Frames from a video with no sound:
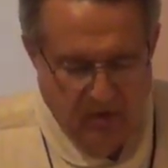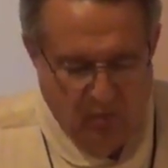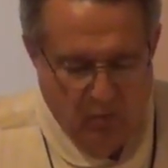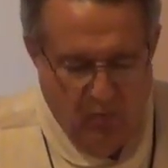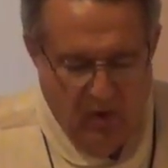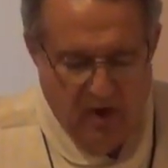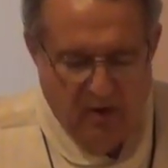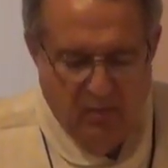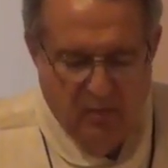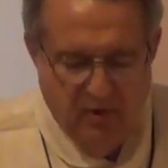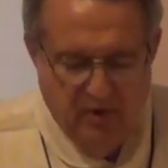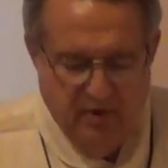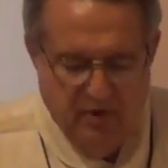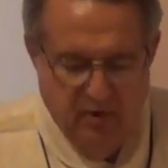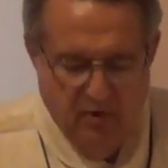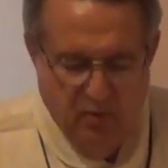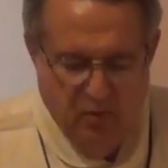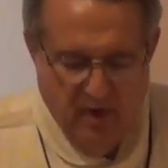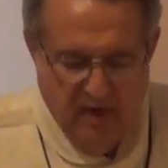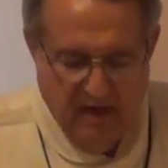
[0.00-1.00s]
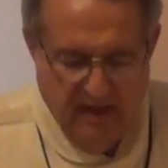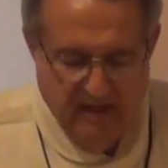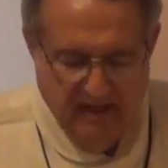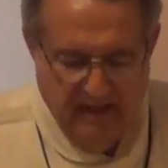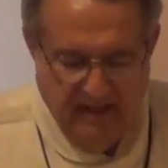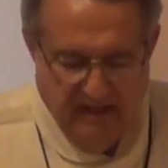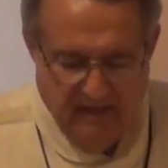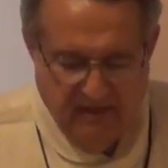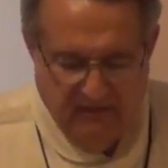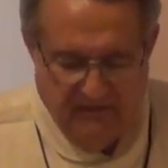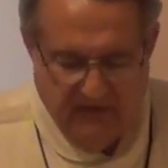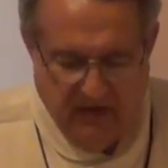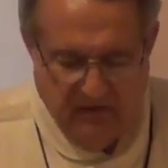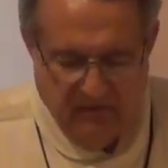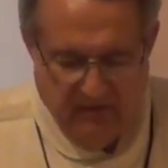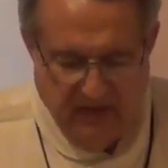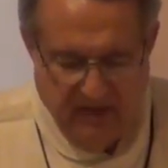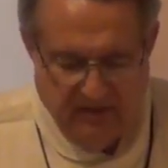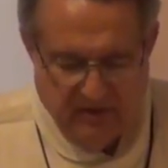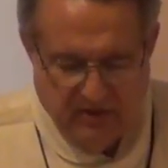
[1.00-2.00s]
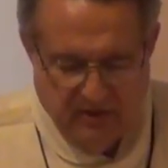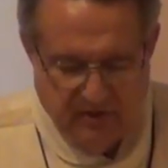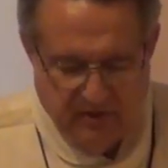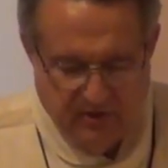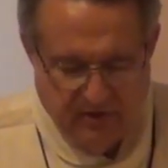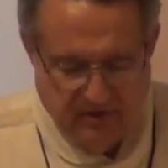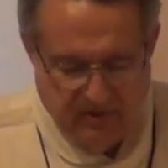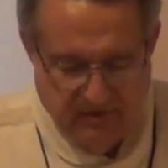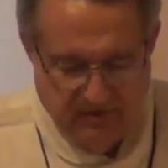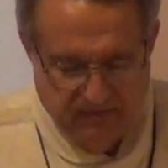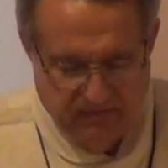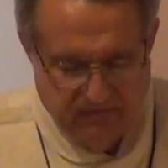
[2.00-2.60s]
Where were you when I laid the foundation